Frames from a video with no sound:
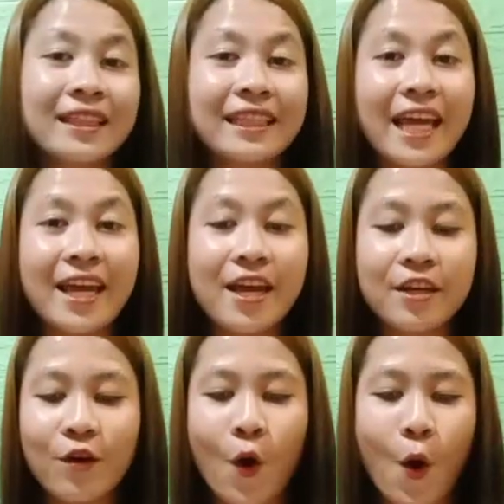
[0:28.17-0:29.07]
taking
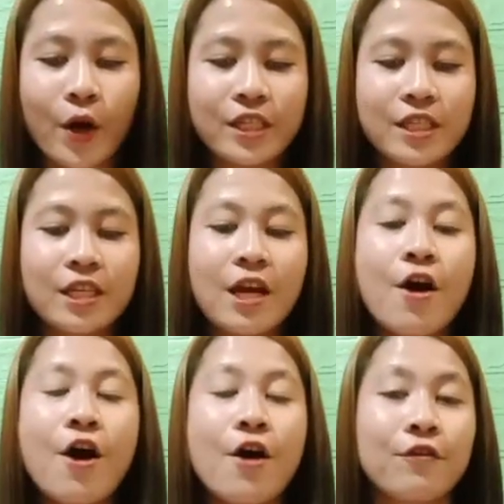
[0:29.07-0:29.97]
the course
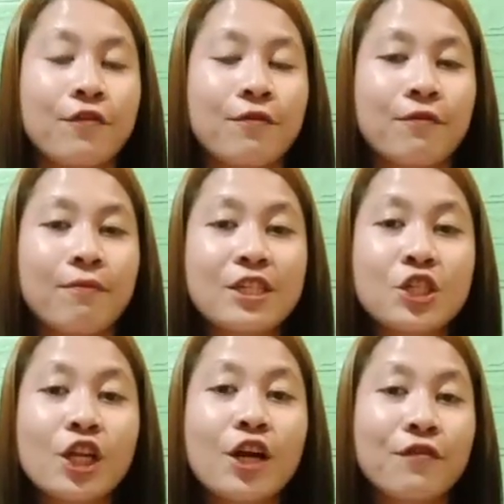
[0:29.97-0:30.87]
of
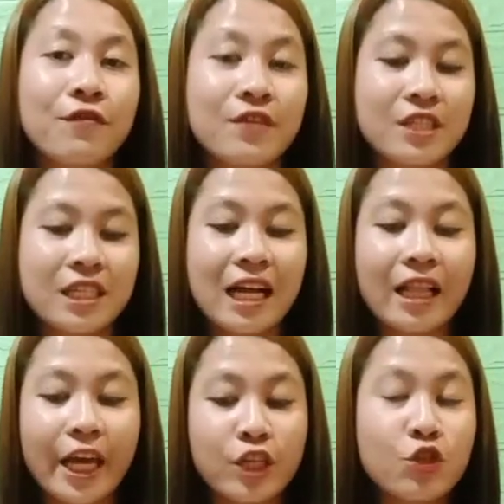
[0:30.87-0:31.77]
Bachelor of Physical
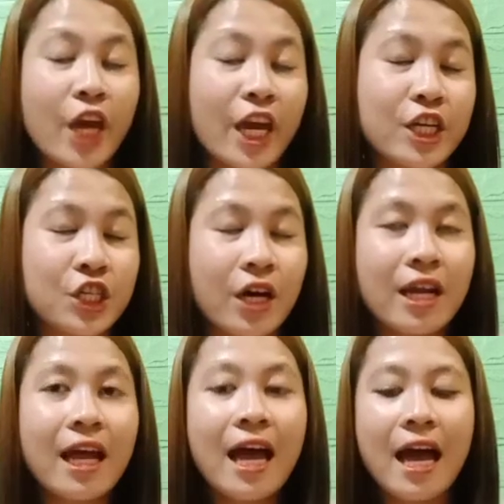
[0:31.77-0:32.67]

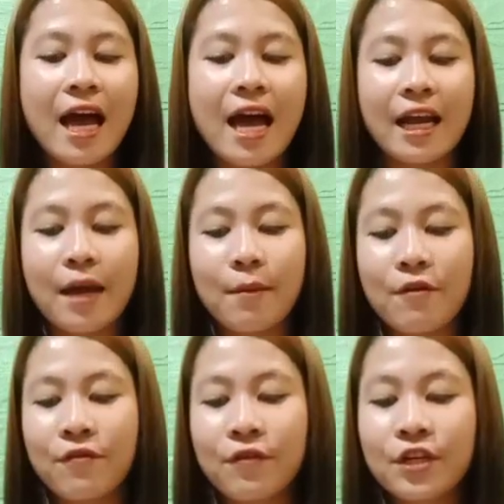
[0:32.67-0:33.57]
Education, and I am
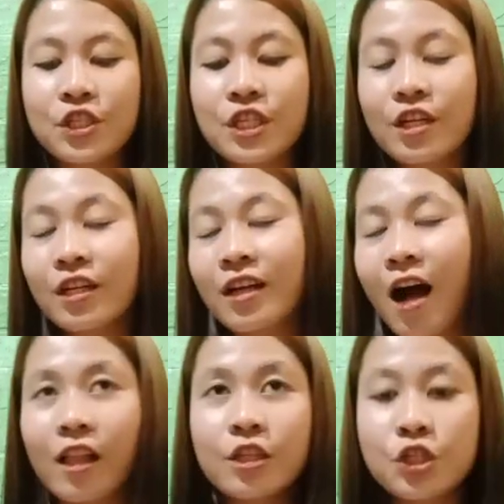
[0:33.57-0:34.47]
a first-year
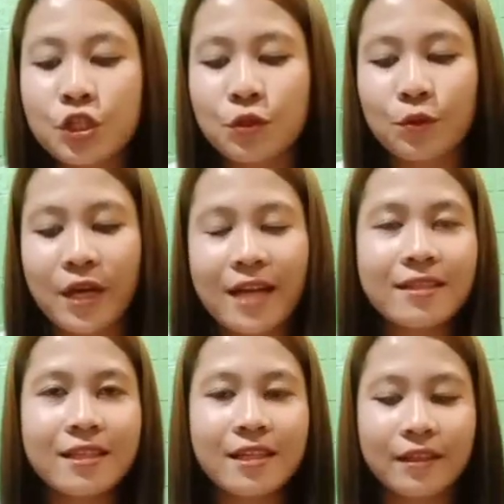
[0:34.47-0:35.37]
college
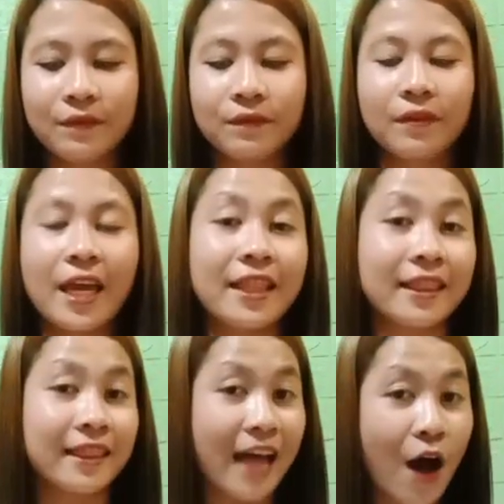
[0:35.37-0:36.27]
student.
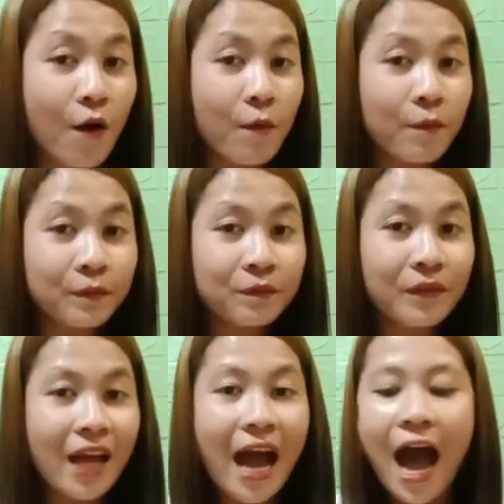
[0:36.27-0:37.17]
And now,
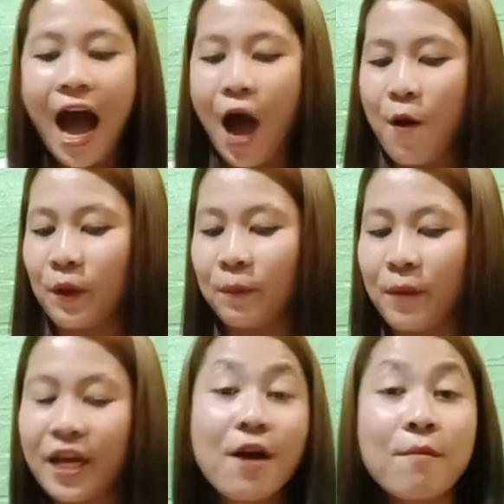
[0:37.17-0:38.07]
I will
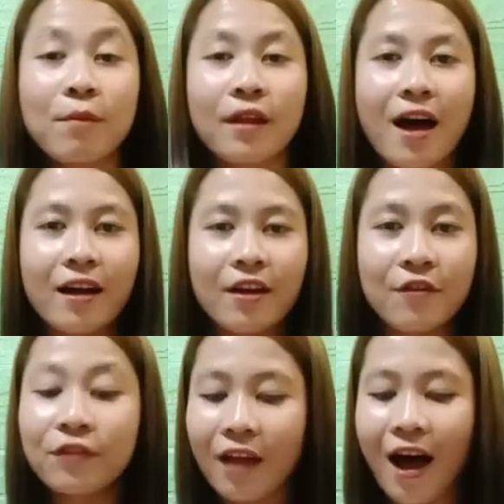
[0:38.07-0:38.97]
make a
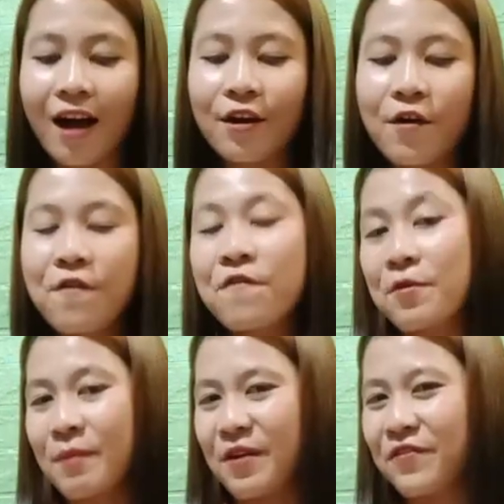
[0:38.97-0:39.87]
vlog
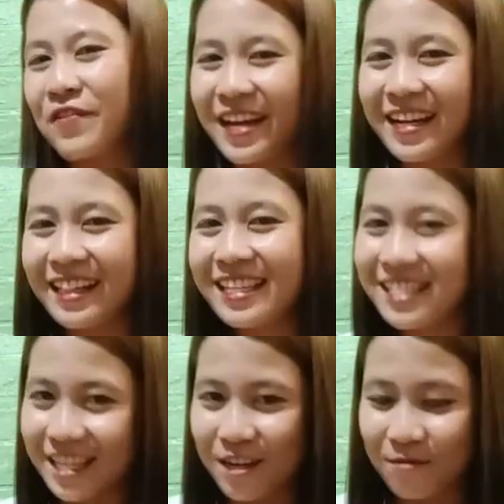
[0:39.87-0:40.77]
for my final
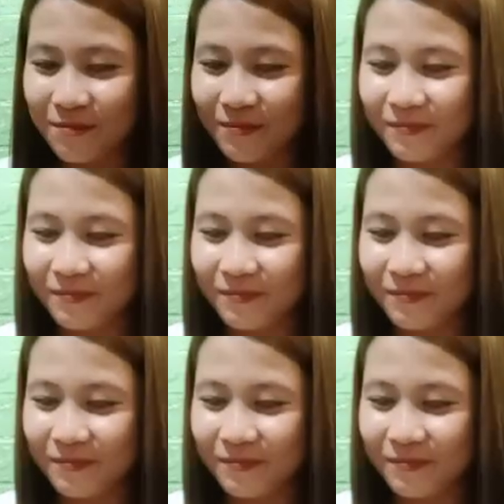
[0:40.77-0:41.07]
exam.